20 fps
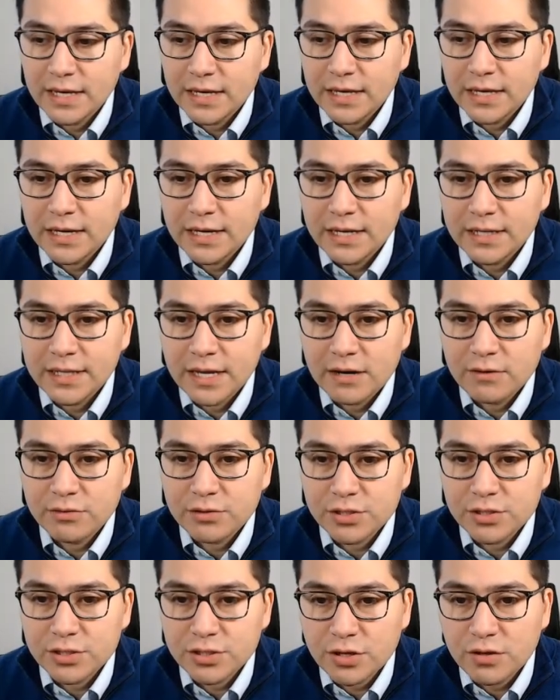Dow
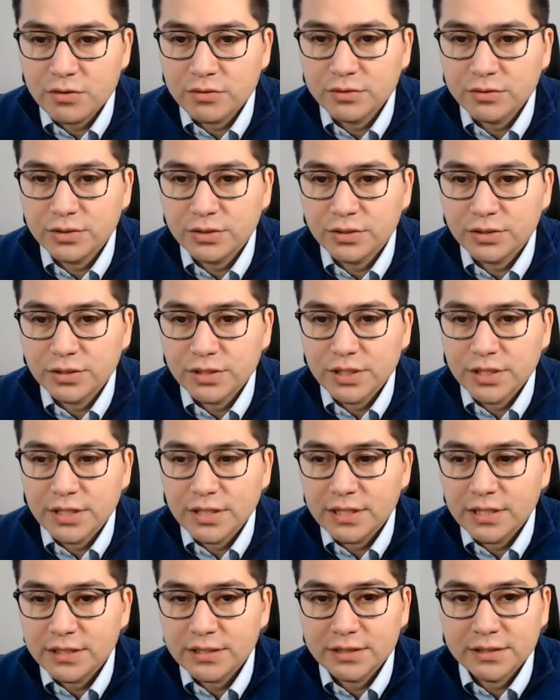Jones
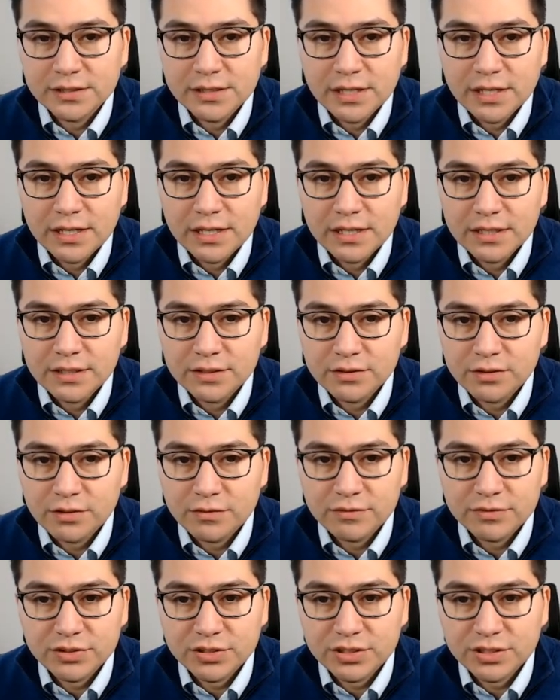is sort of
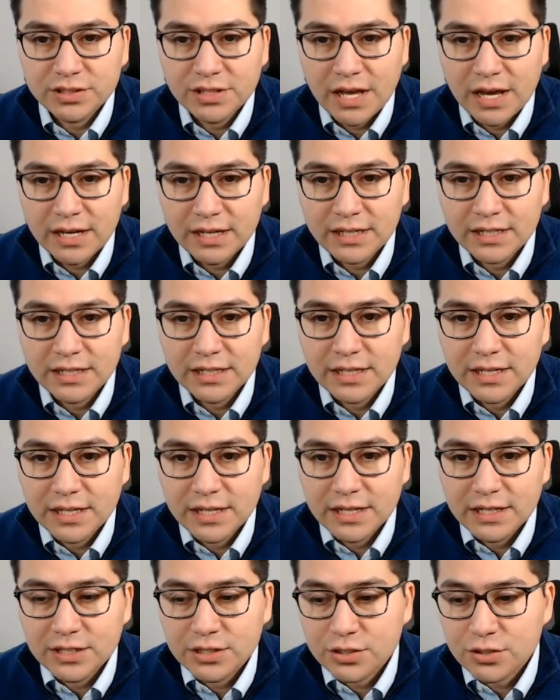stuck
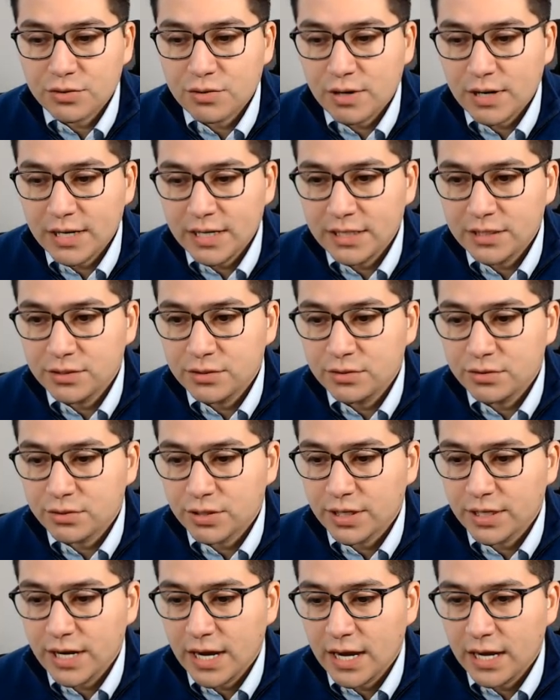trying to trade
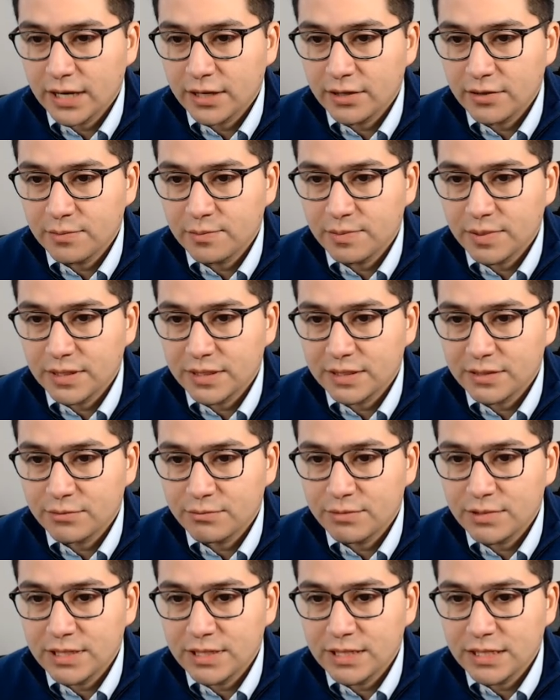higher, but
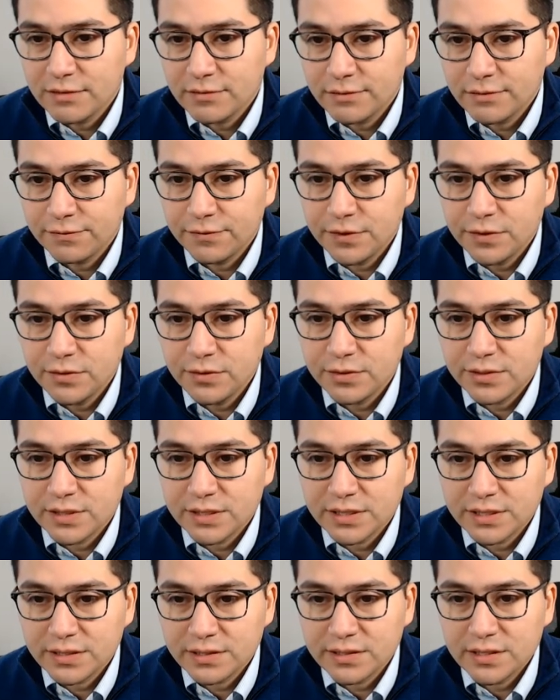really
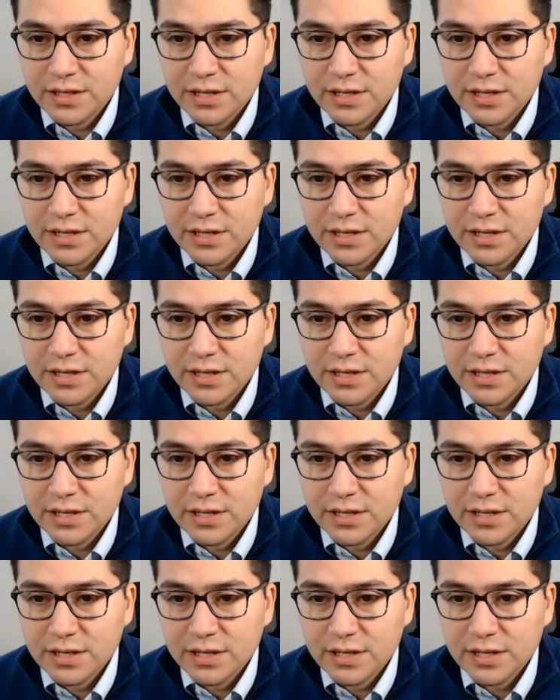refuses.